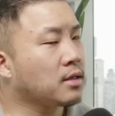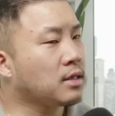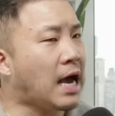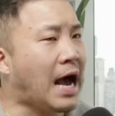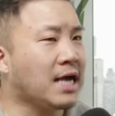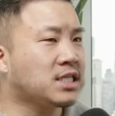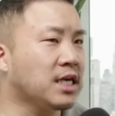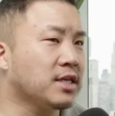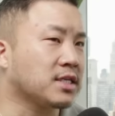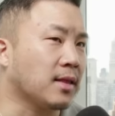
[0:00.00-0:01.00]
yeah i
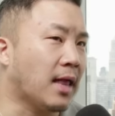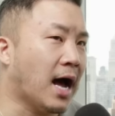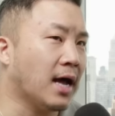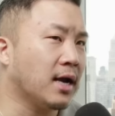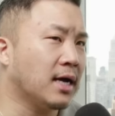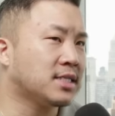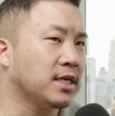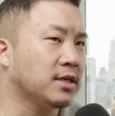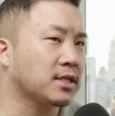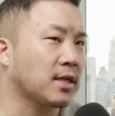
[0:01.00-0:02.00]
see this a lot i
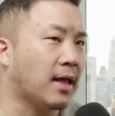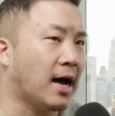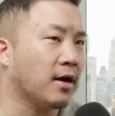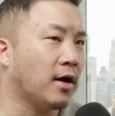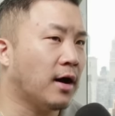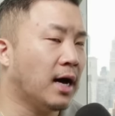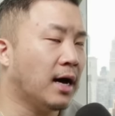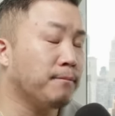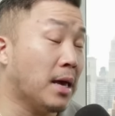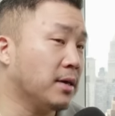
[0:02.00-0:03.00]
see this a lot uh,
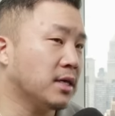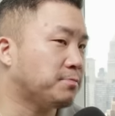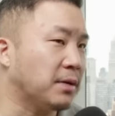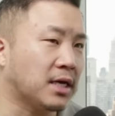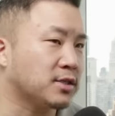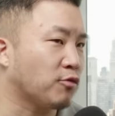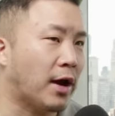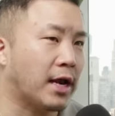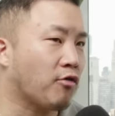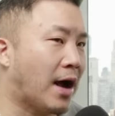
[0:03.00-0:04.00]
maybe it's because the
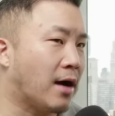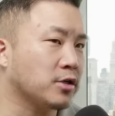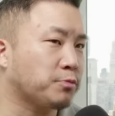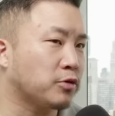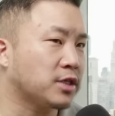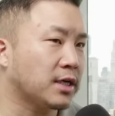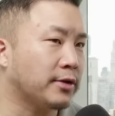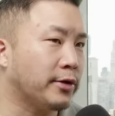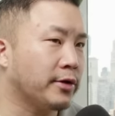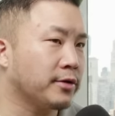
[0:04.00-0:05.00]
reddit crowd is
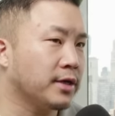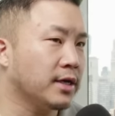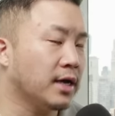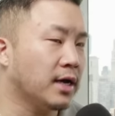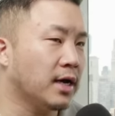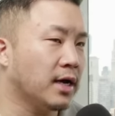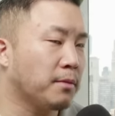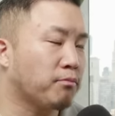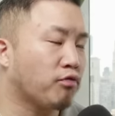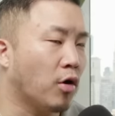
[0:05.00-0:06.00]
particularly uh,
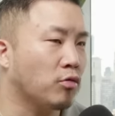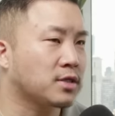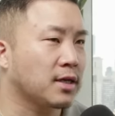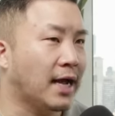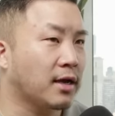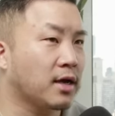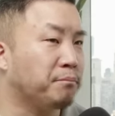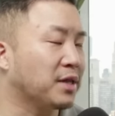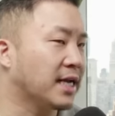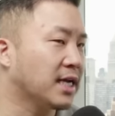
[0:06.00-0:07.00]
prone to like
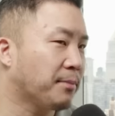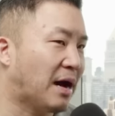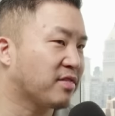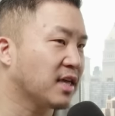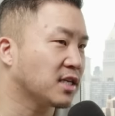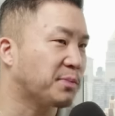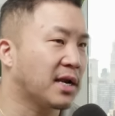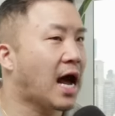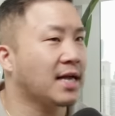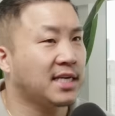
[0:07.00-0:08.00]
complaining about things but
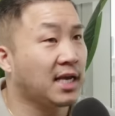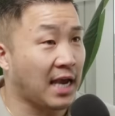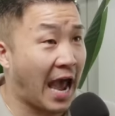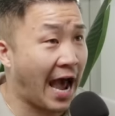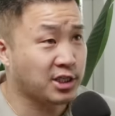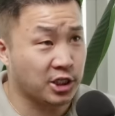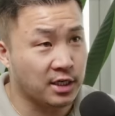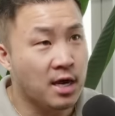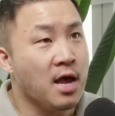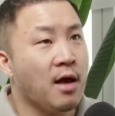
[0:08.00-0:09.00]
not taking
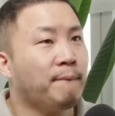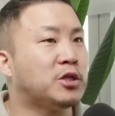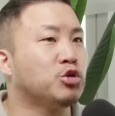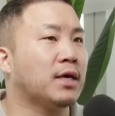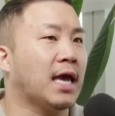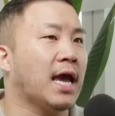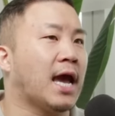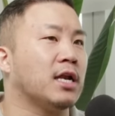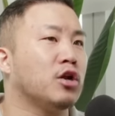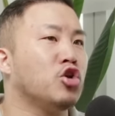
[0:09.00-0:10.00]
action but you
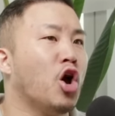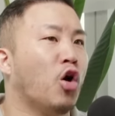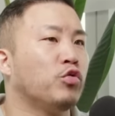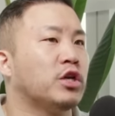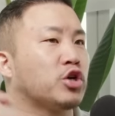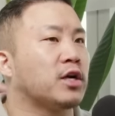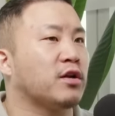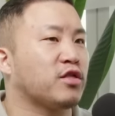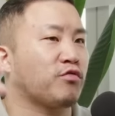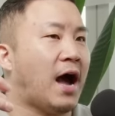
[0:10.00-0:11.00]
can't know that you're going to
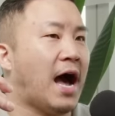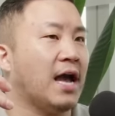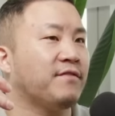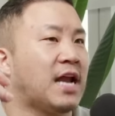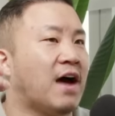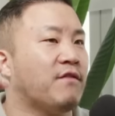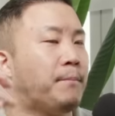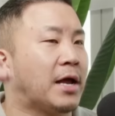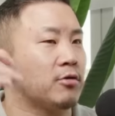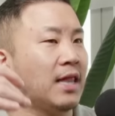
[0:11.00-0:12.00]
thrive and have a
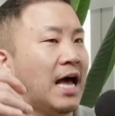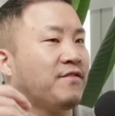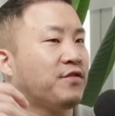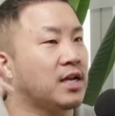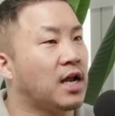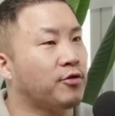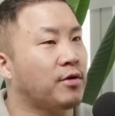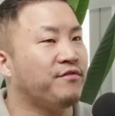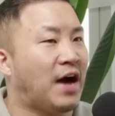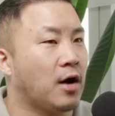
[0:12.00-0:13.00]
better life in another
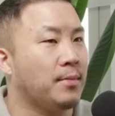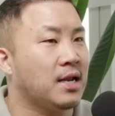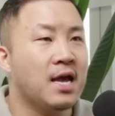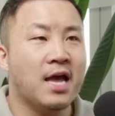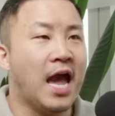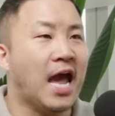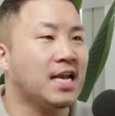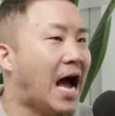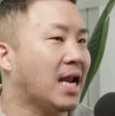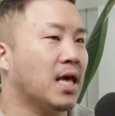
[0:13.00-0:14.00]
environment and
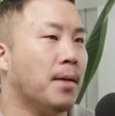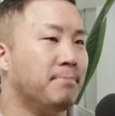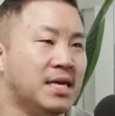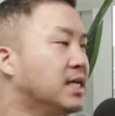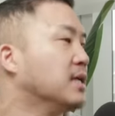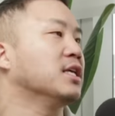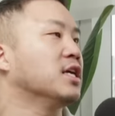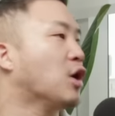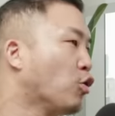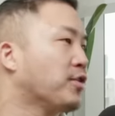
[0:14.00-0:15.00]
not immediately
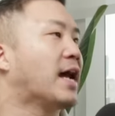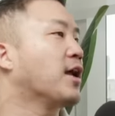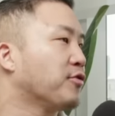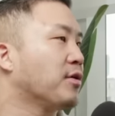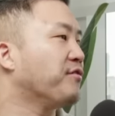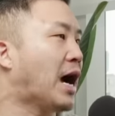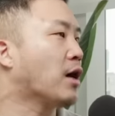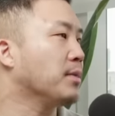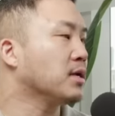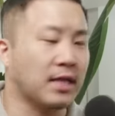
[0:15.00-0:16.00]
go to that other
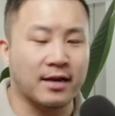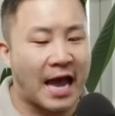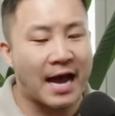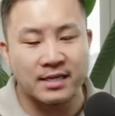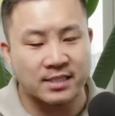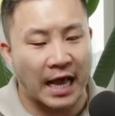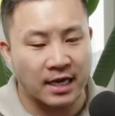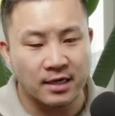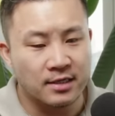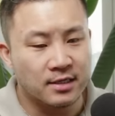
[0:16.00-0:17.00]
environment mm. like that is
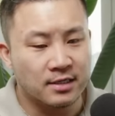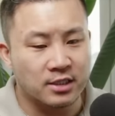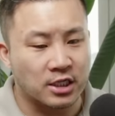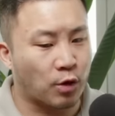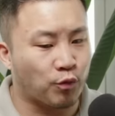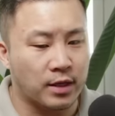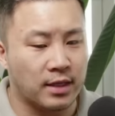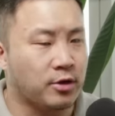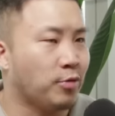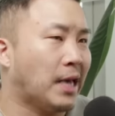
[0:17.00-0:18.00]
like just a real
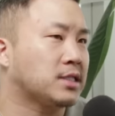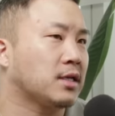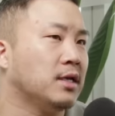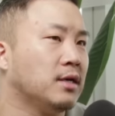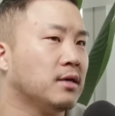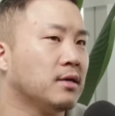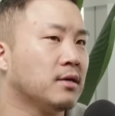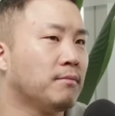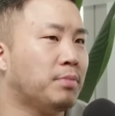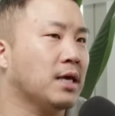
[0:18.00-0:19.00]
you're basically
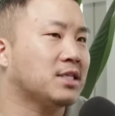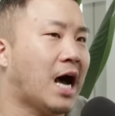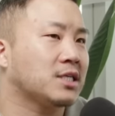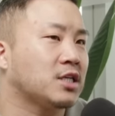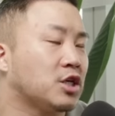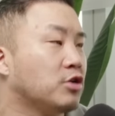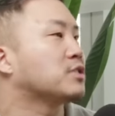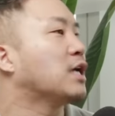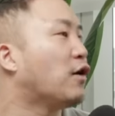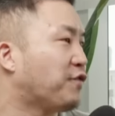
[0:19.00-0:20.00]
being toxic to
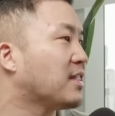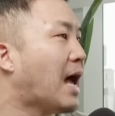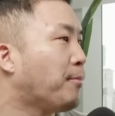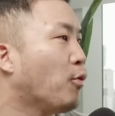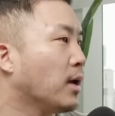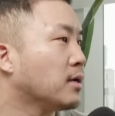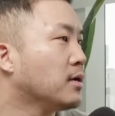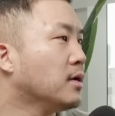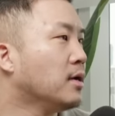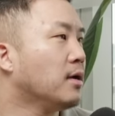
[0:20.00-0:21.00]
yourself at that point.
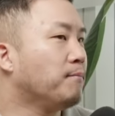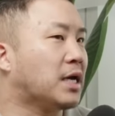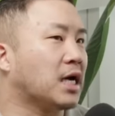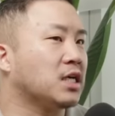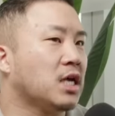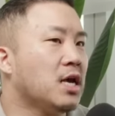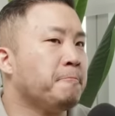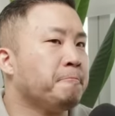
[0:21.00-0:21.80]
Right. Because right.